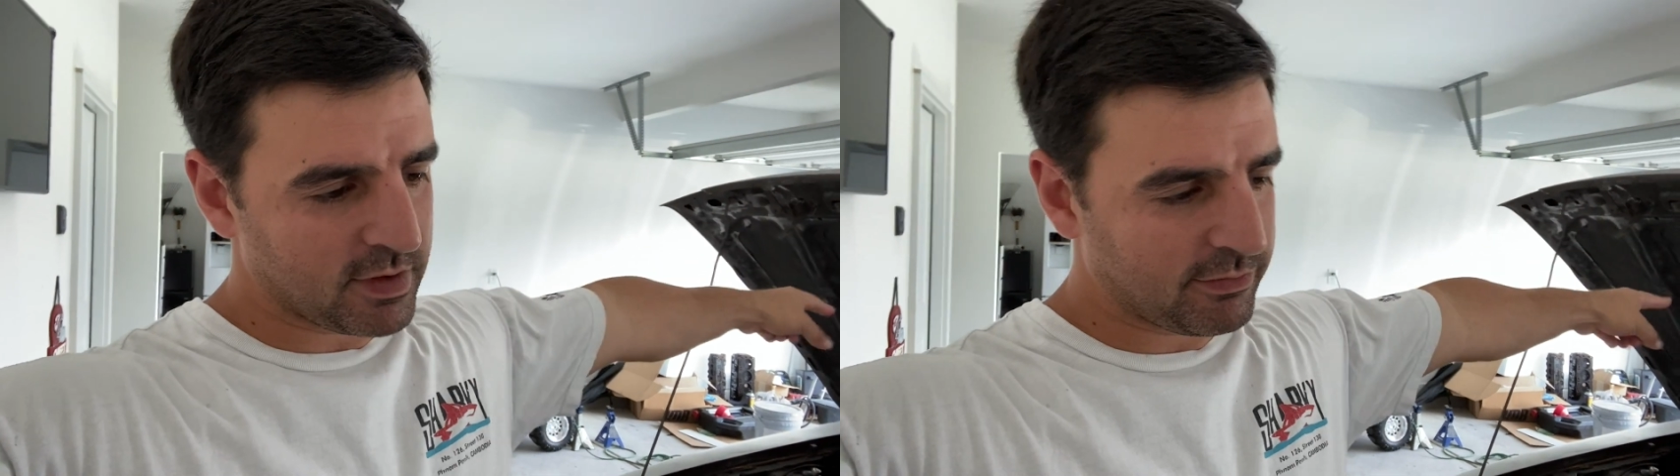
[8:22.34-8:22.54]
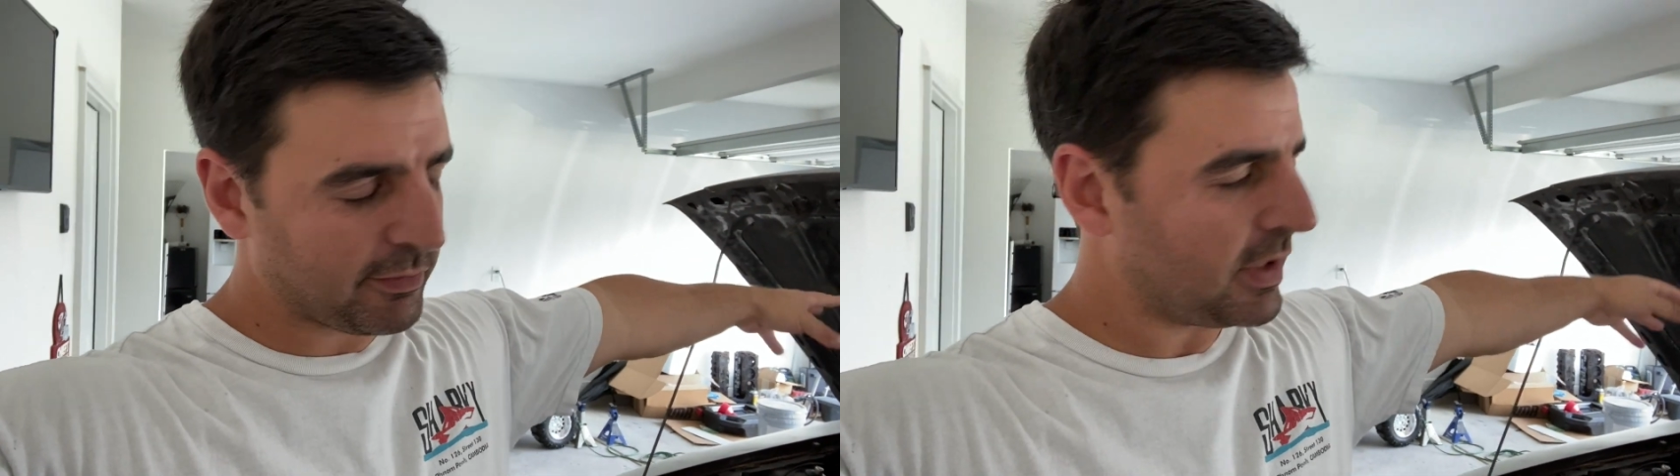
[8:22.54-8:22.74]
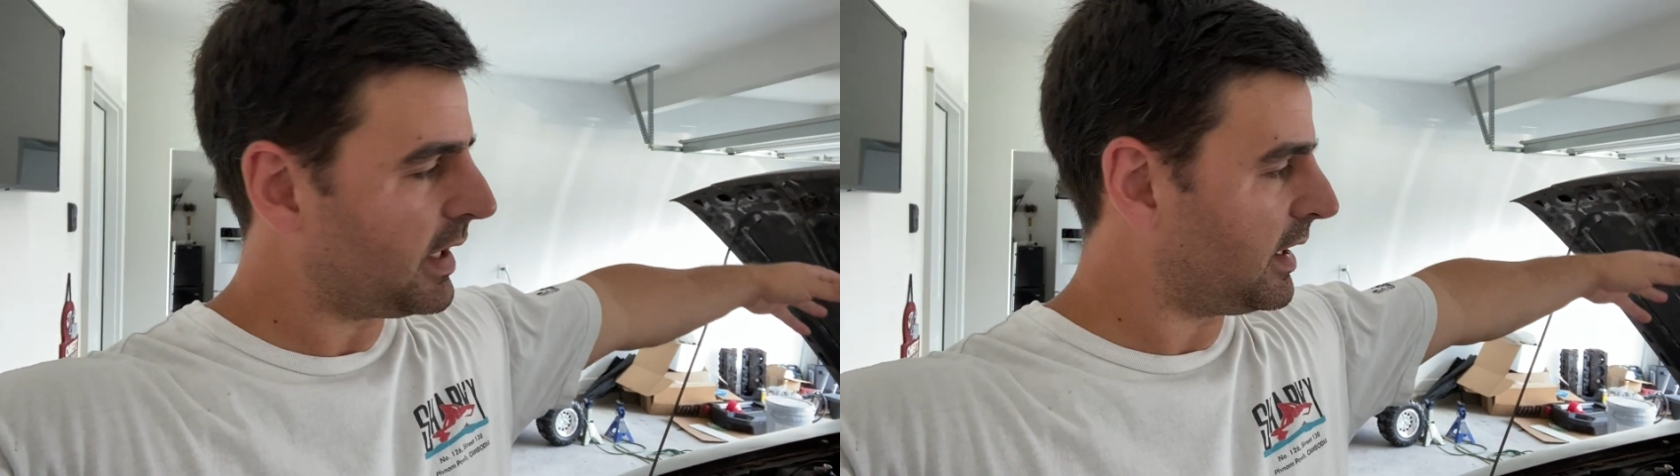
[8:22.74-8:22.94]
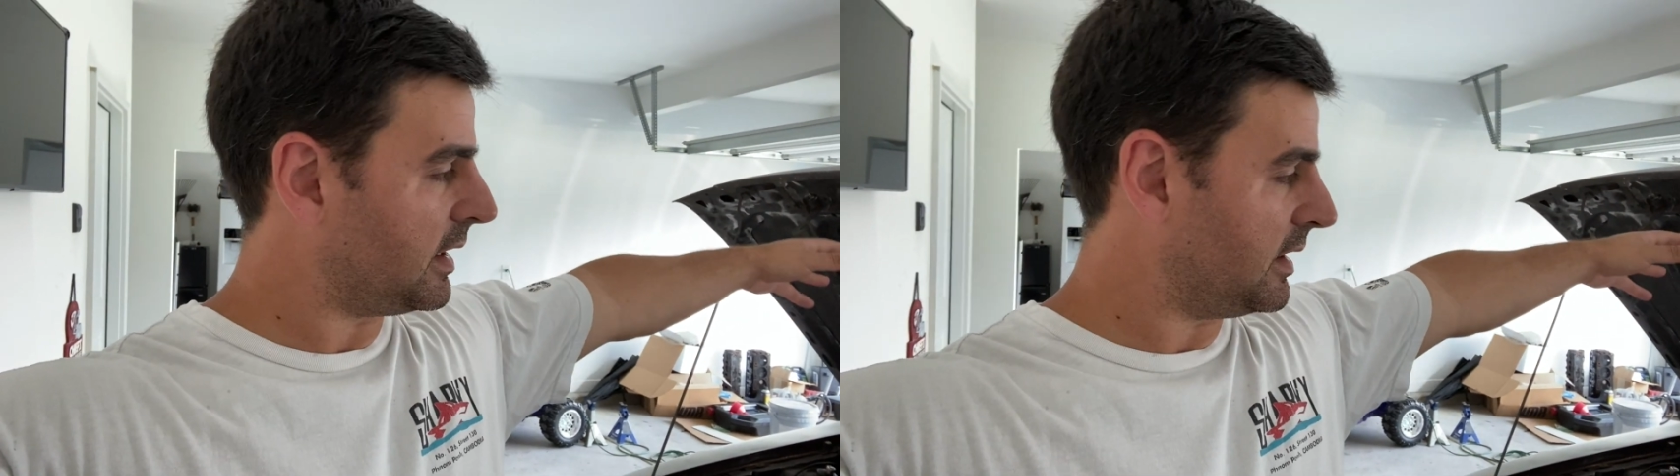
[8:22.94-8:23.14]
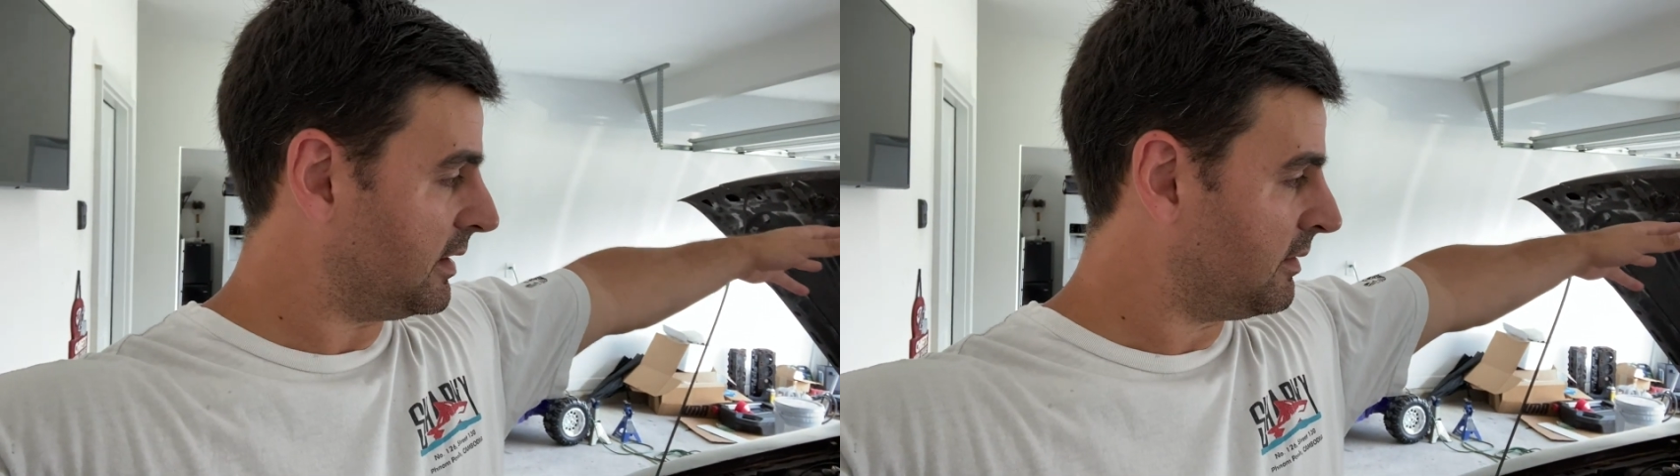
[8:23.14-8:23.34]

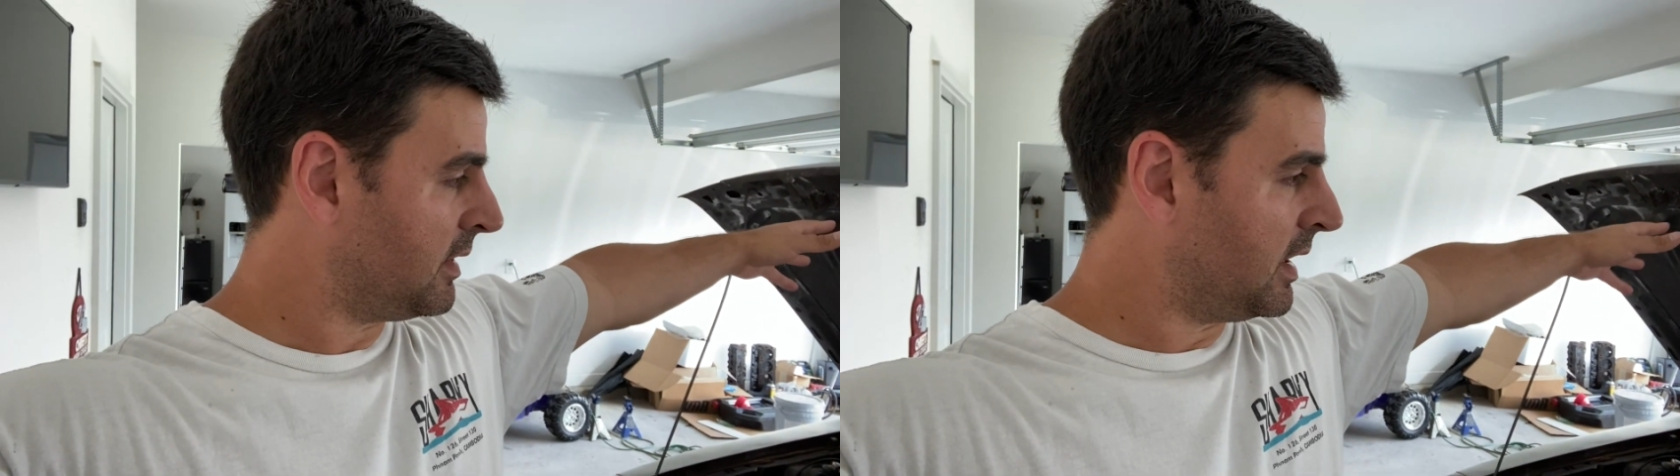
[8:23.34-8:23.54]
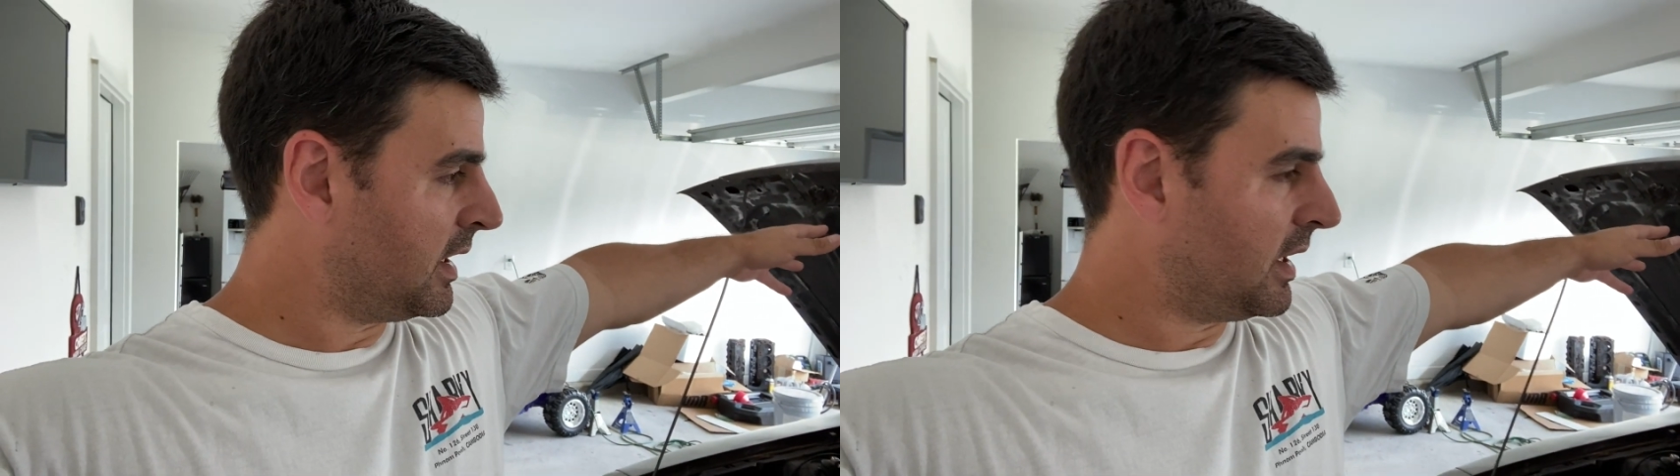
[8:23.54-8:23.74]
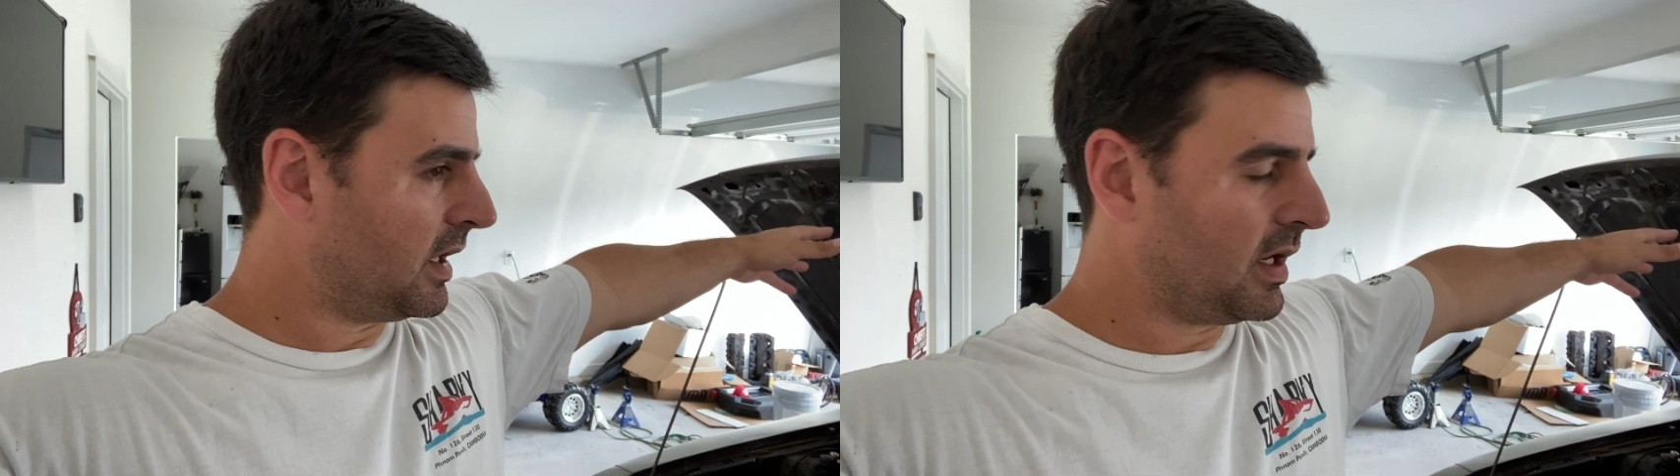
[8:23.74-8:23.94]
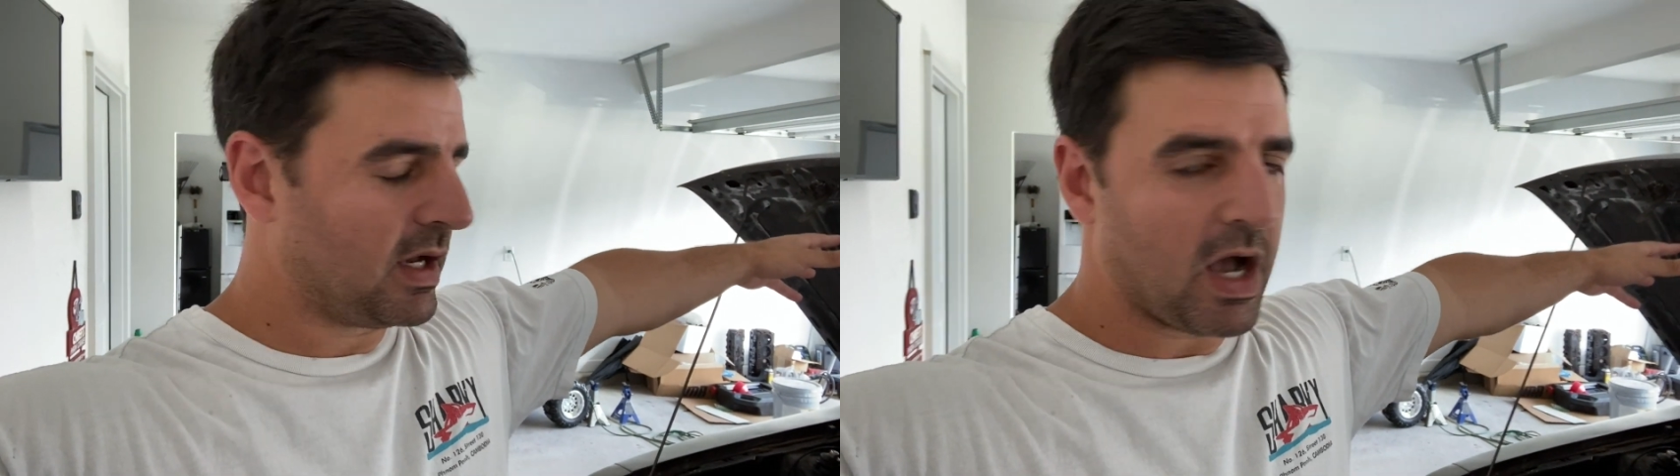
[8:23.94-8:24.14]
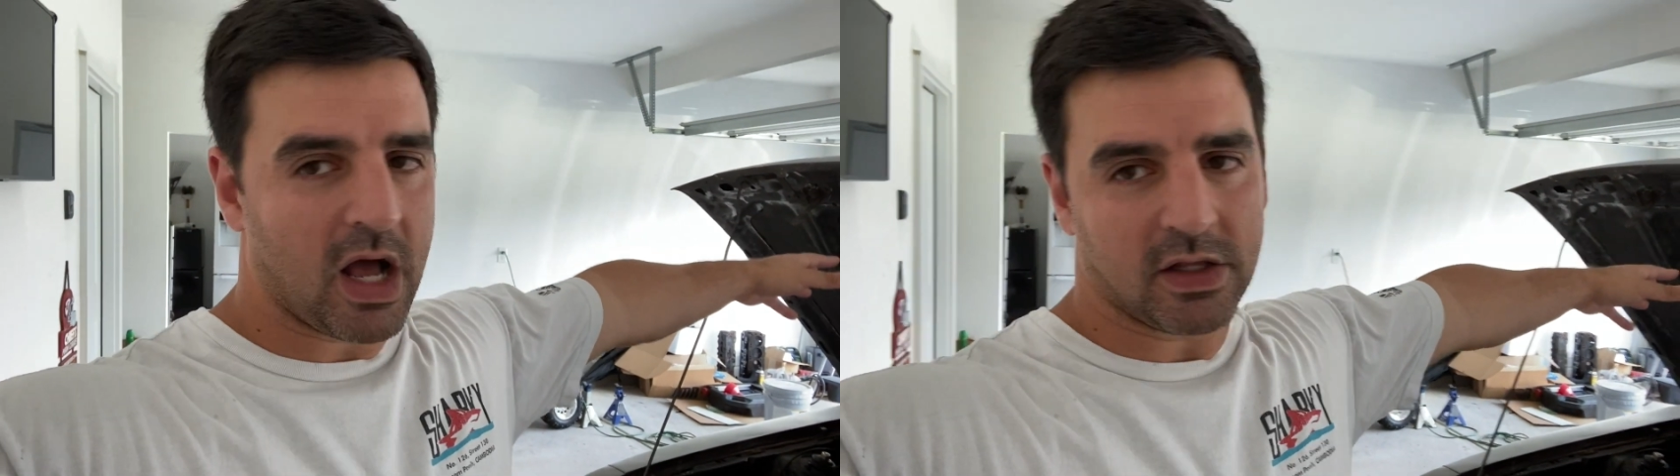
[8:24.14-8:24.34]
freaking
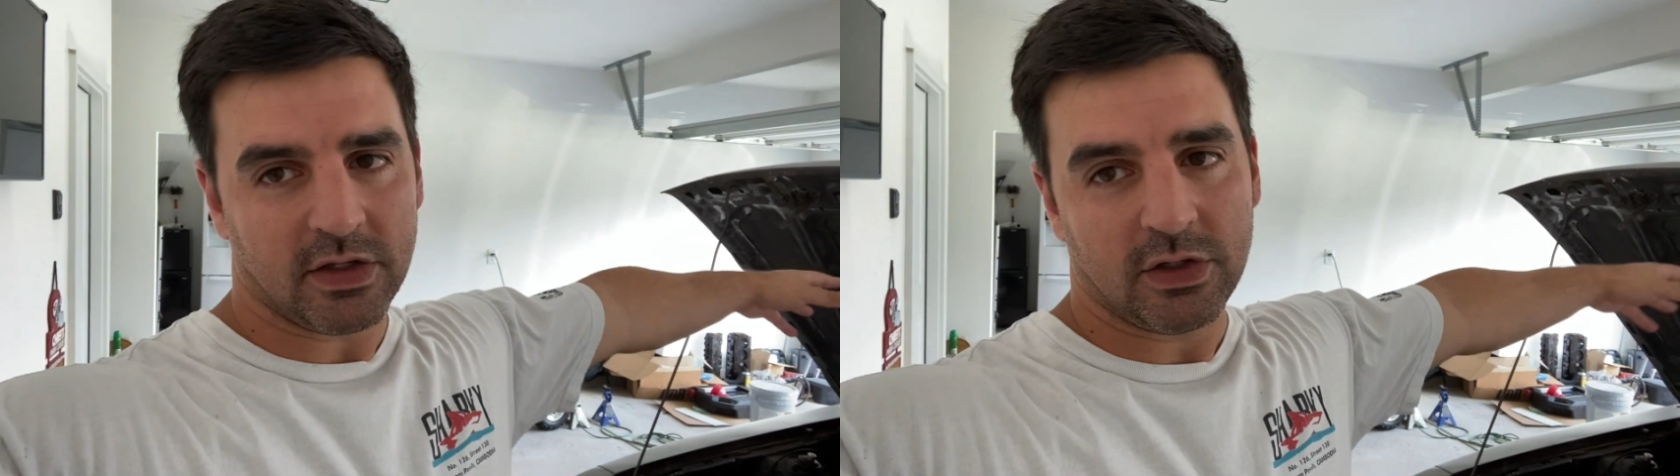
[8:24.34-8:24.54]
Holley